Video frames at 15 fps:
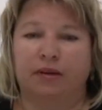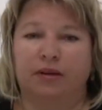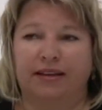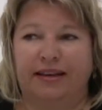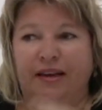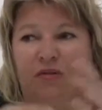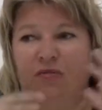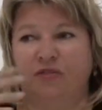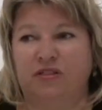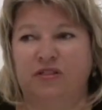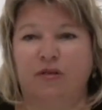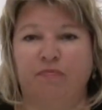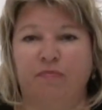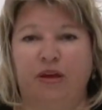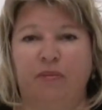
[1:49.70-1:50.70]
Now, for
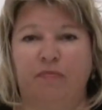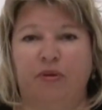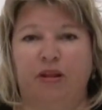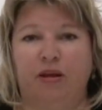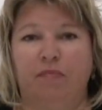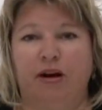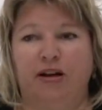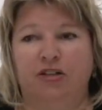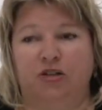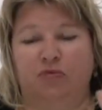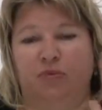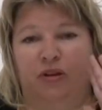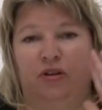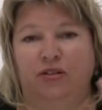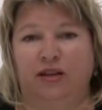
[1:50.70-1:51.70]
some people, it might just
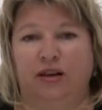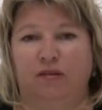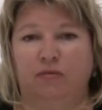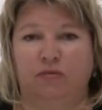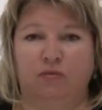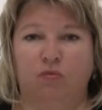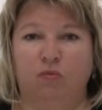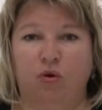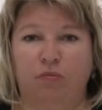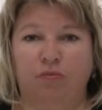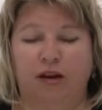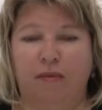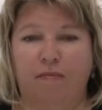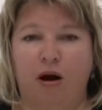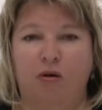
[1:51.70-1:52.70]
bring you down 1
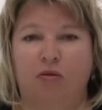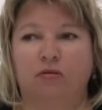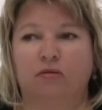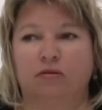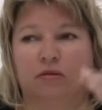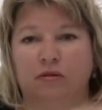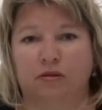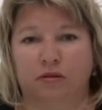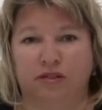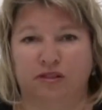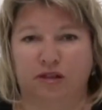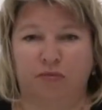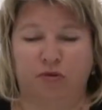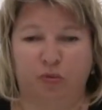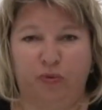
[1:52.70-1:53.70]
millimole.
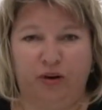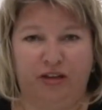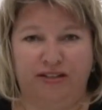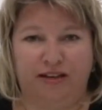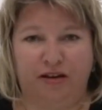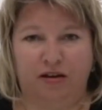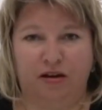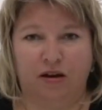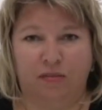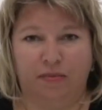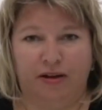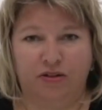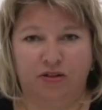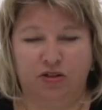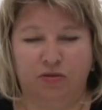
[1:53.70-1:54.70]
Some will bring you down
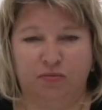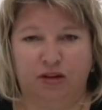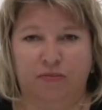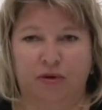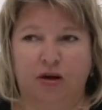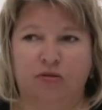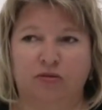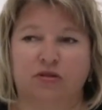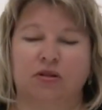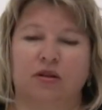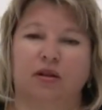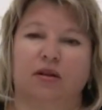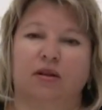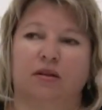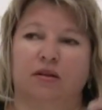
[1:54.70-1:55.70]
about 2 millimoles.
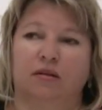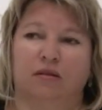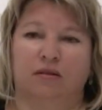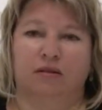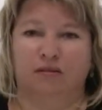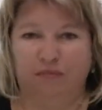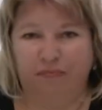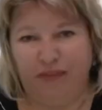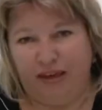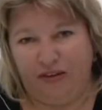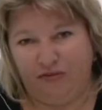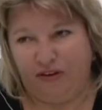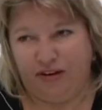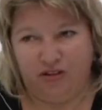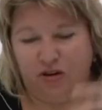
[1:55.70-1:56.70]
Me,
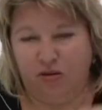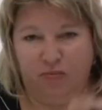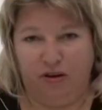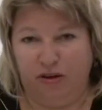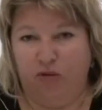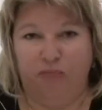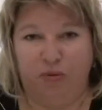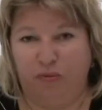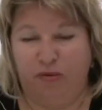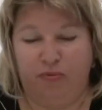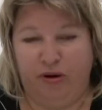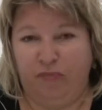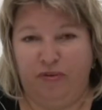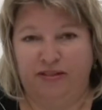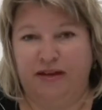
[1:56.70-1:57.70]
for example, it'll probably
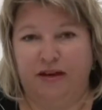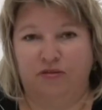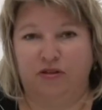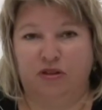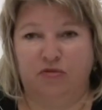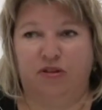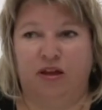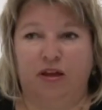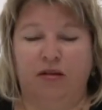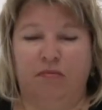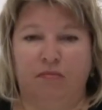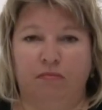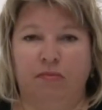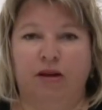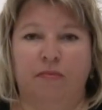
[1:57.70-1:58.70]
bring me down to 3
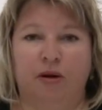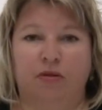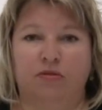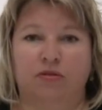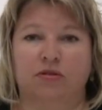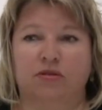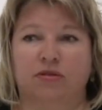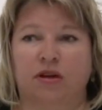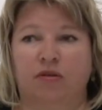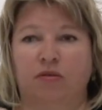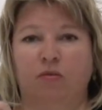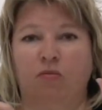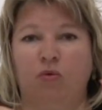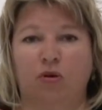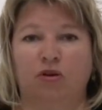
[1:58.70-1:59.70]
millimoles. So
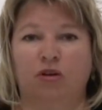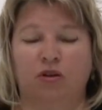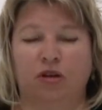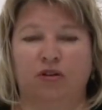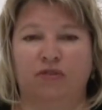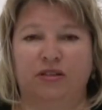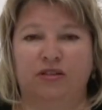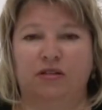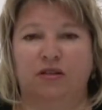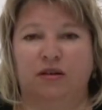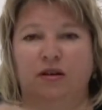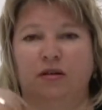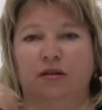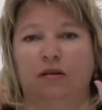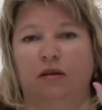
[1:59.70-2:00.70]
one unit of
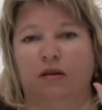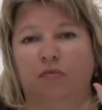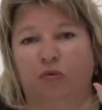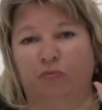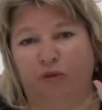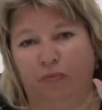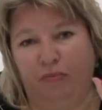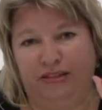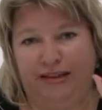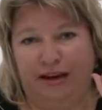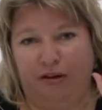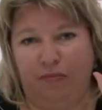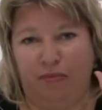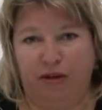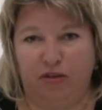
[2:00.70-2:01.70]
insulin will bring me
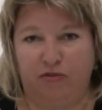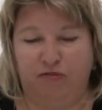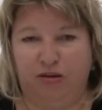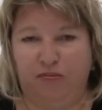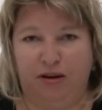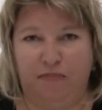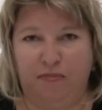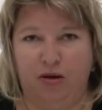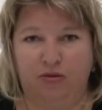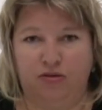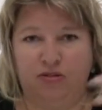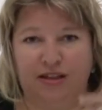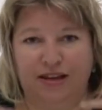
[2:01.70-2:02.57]
down about 3 millimoles. So